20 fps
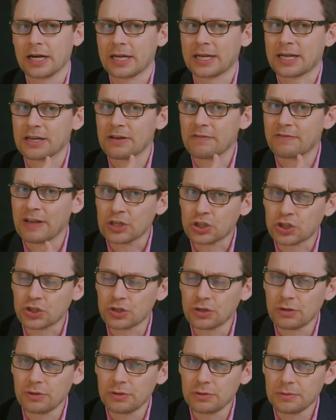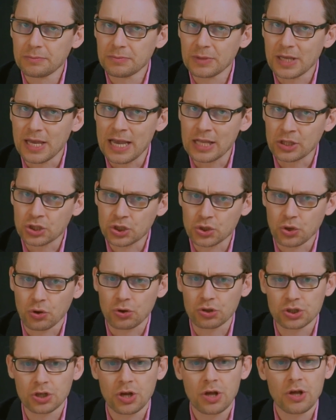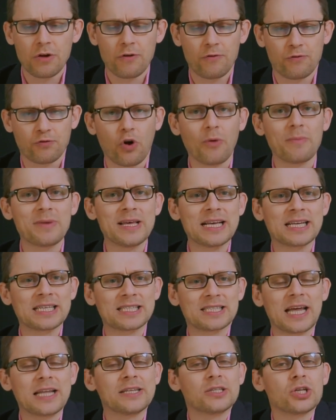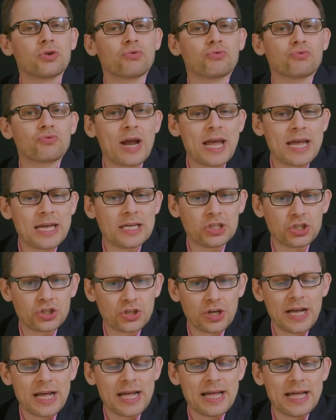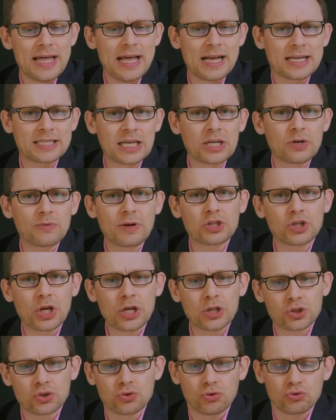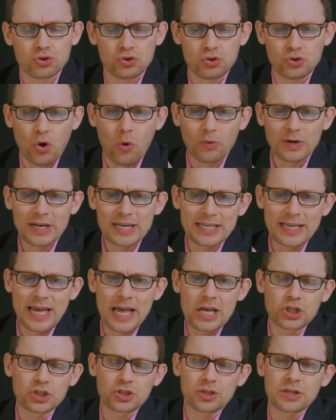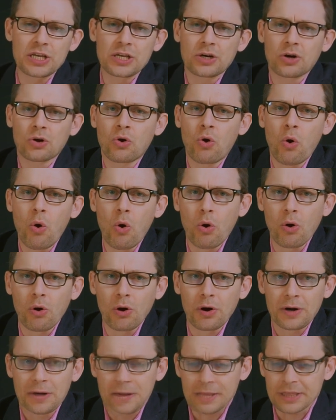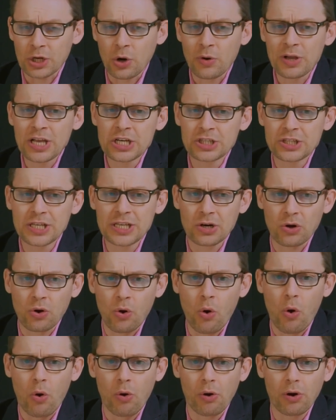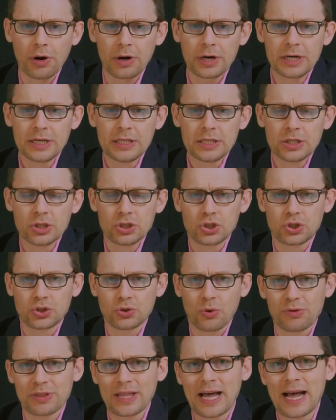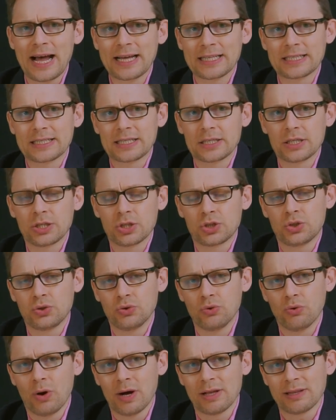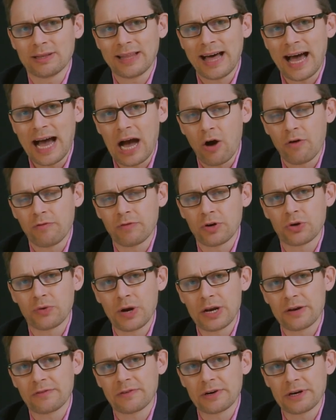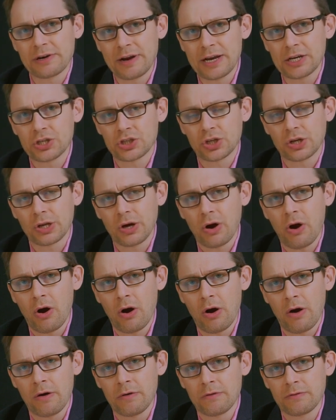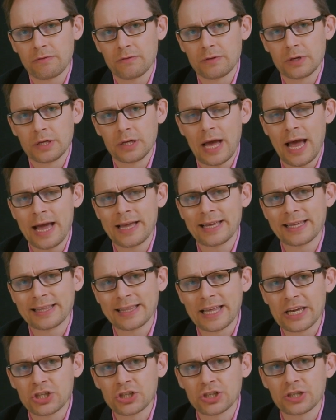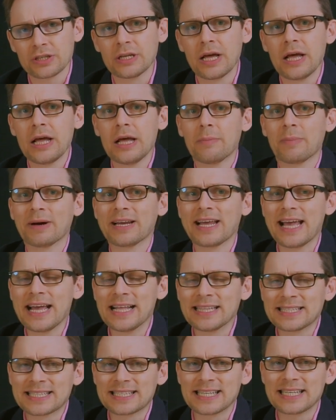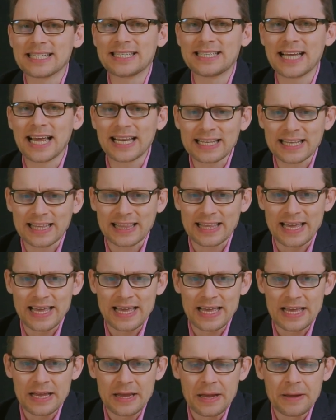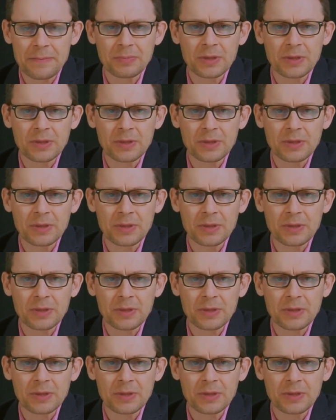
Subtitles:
conventional inserts from extended range. Extended range inserts don't engage the inner core. They don't engage the inner core so that to allow for greater variation of angulation, but incidentally,